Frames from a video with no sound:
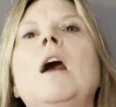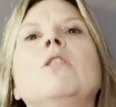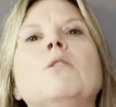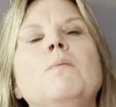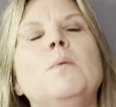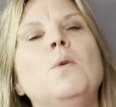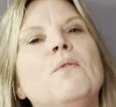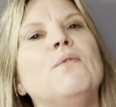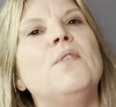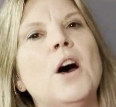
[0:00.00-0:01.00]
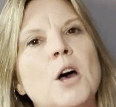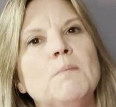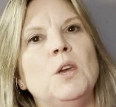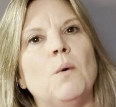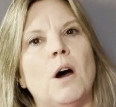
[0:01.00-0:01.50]
the more firm
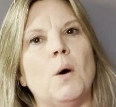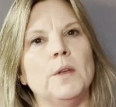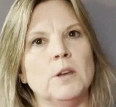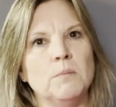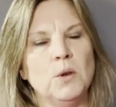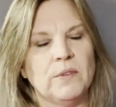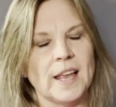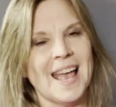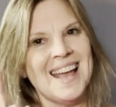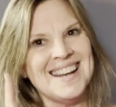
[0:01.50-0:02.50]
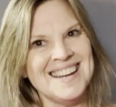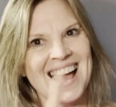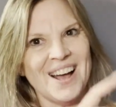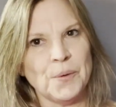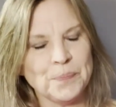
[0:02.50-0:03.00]
you are when you're moving.
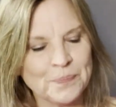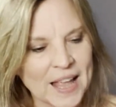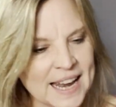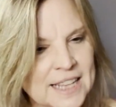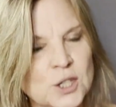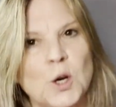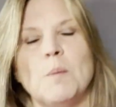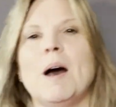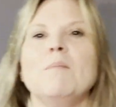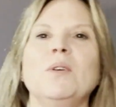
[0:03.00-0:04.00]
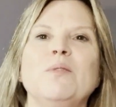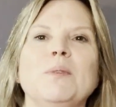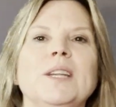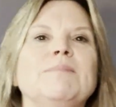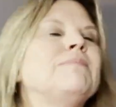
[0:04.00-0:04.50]
Now, let's talk about
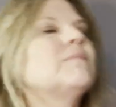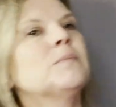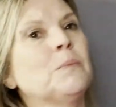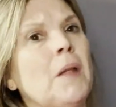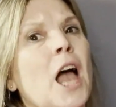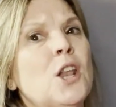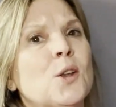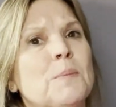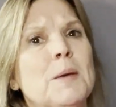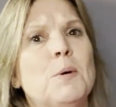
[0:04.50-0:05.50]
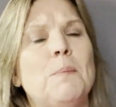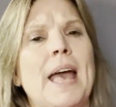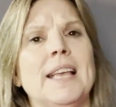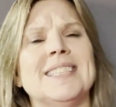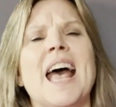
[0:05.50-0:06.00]
movement. A lot of people
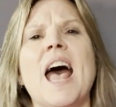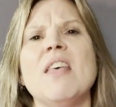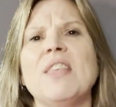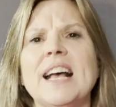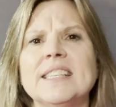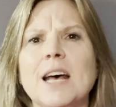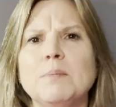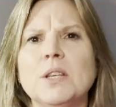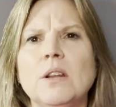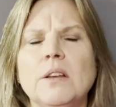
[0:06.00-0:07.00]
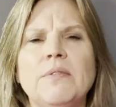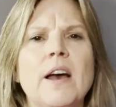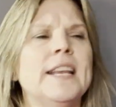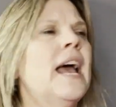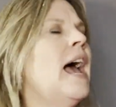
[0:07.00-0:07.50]
pace. That's absolutely
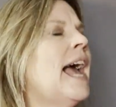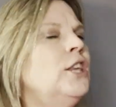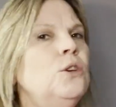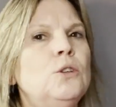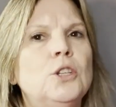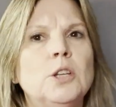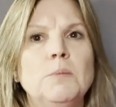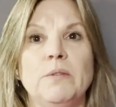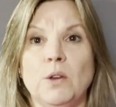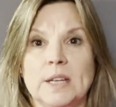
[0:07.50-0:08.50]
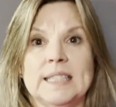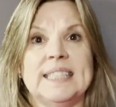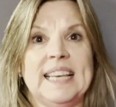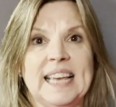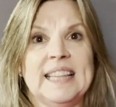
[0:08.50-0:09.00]
fine. And you should move. You can
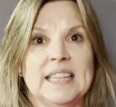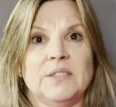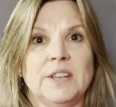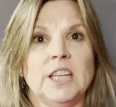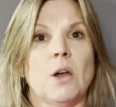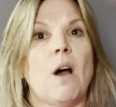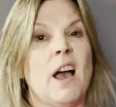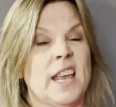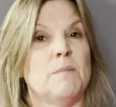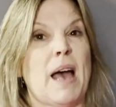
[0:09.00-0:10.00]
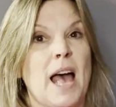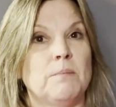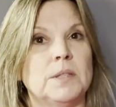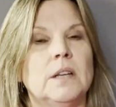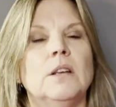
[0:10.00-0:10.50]
see in this video, I am
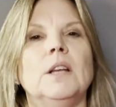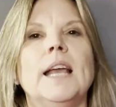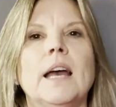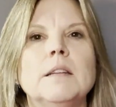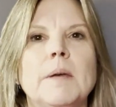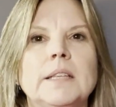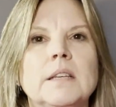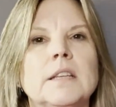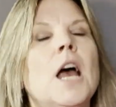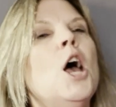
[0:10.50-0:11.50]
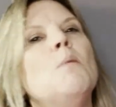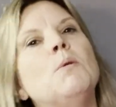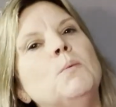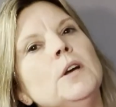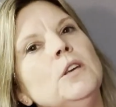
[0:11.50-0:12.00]
absolutely animated.
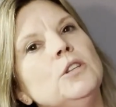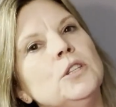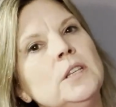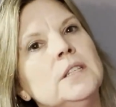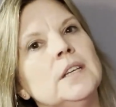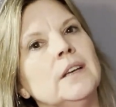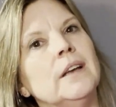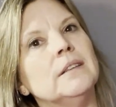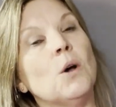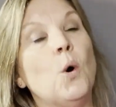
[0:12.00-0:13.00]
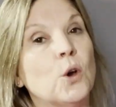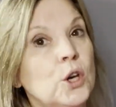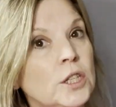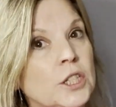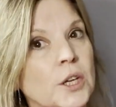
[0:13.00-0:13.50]
But what you should do is, or
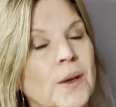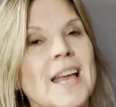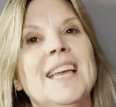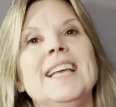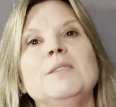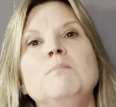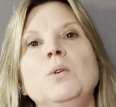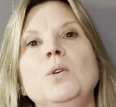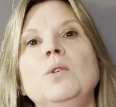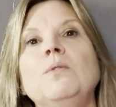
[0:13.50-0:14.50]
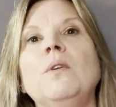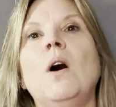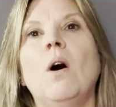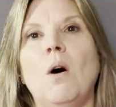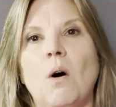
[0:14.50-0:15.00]
could do, is move
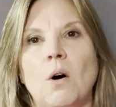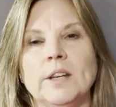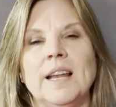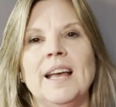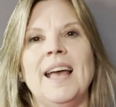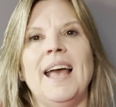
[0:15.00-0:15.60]
on